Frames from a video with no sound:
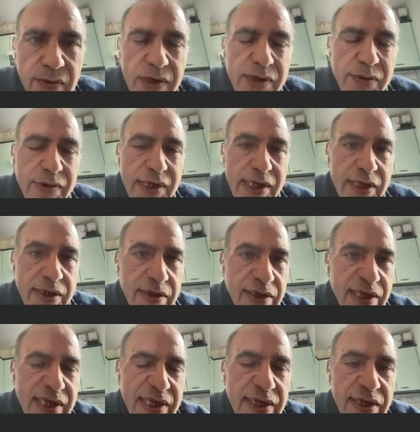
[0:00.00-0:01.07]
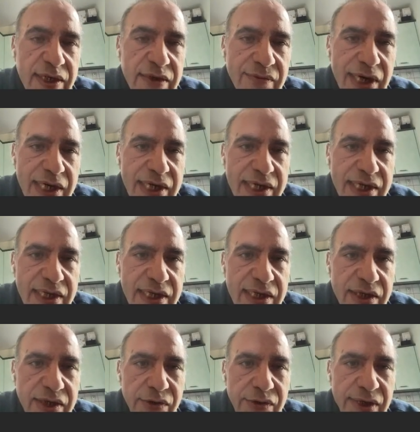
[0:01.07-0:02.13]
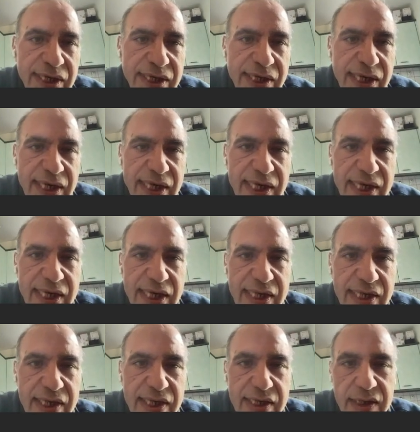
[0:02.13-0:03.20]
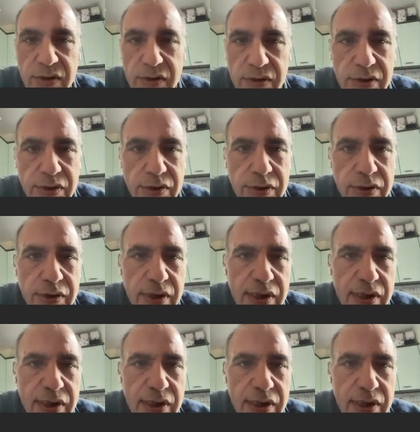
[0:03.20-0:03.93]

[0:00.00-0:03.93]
When we consider the market in USA and in Northern